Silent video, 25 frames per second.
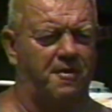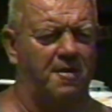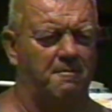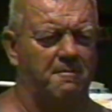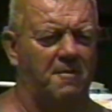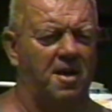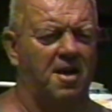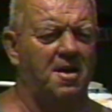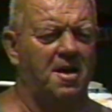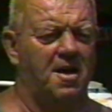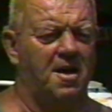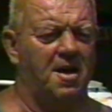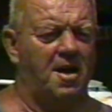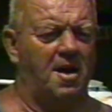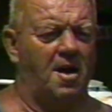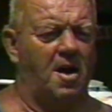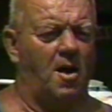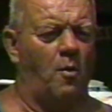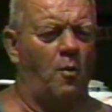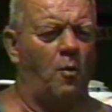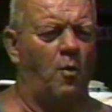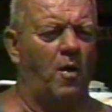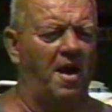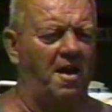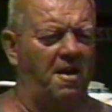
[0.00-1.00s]
from
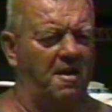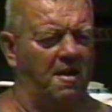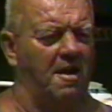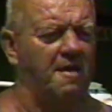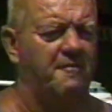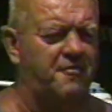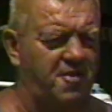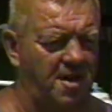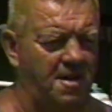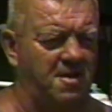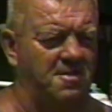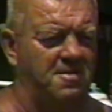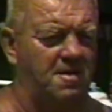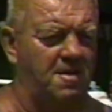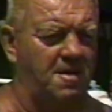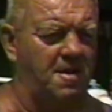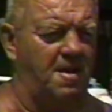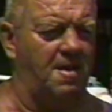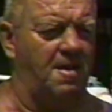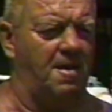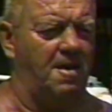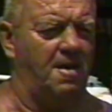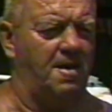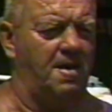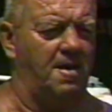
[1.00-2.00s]
weightlifting,
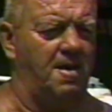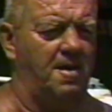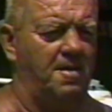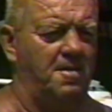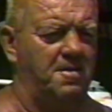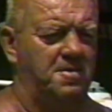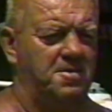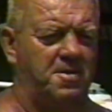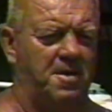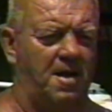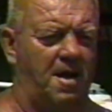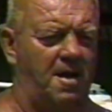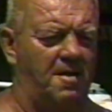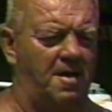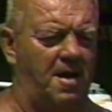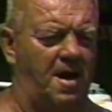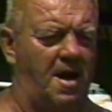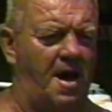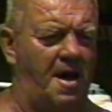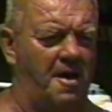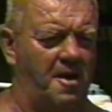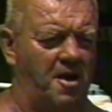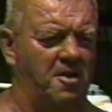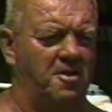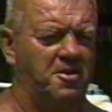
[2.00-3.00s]
as
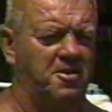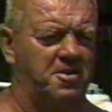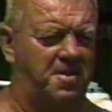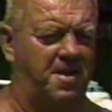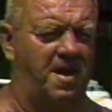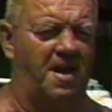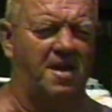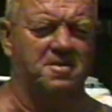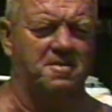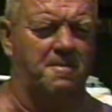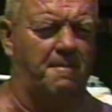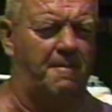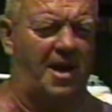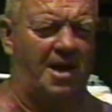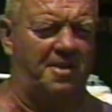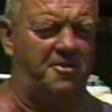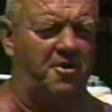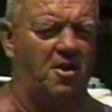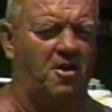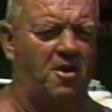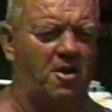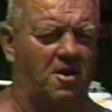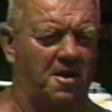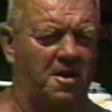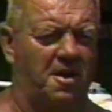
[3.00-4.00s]
I understand is about
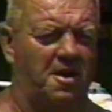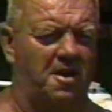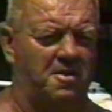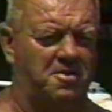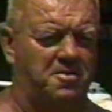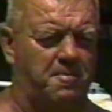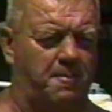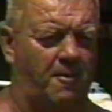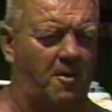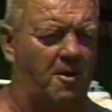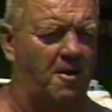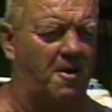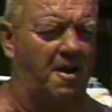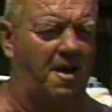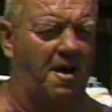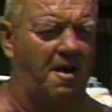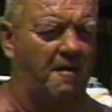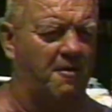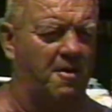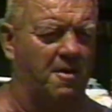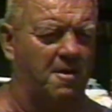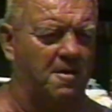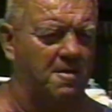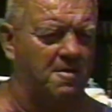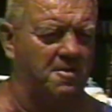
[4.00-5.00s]
the only sport he
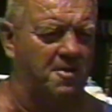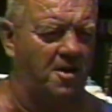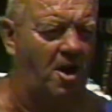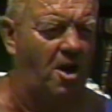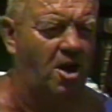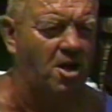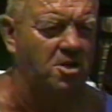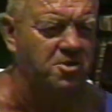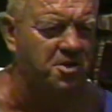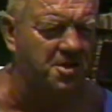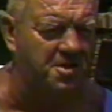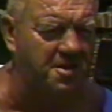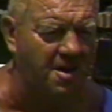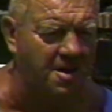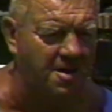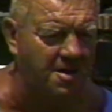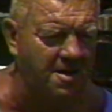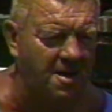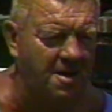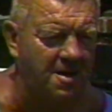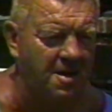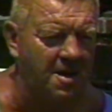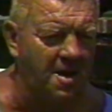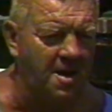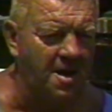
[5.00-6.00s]
ever indulged
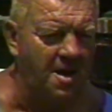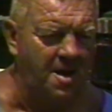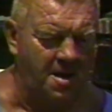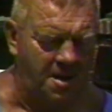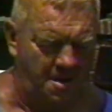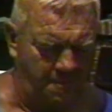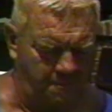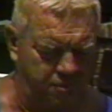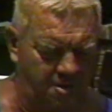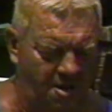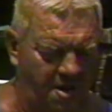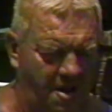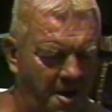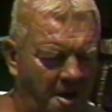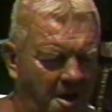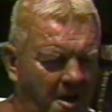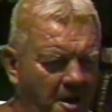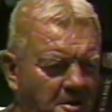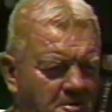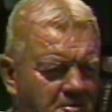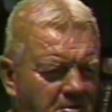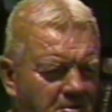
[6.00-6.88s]
in, playing a